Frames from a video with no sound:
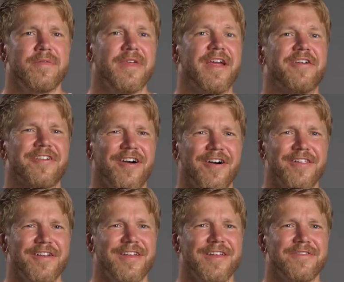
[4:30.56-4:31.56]
their
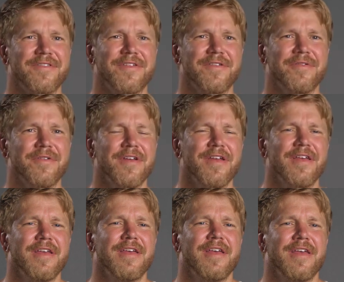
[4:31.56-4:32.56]
calling,
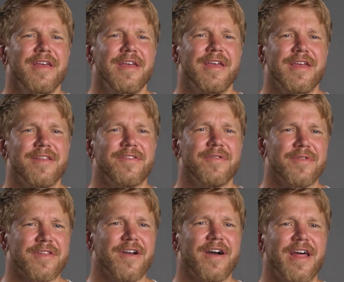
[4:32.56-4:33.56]
into
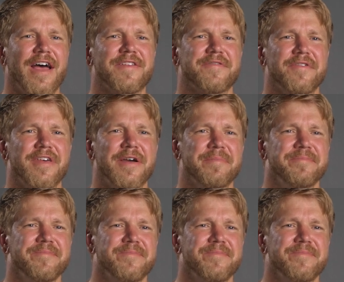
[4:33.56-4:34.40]
what God has for them.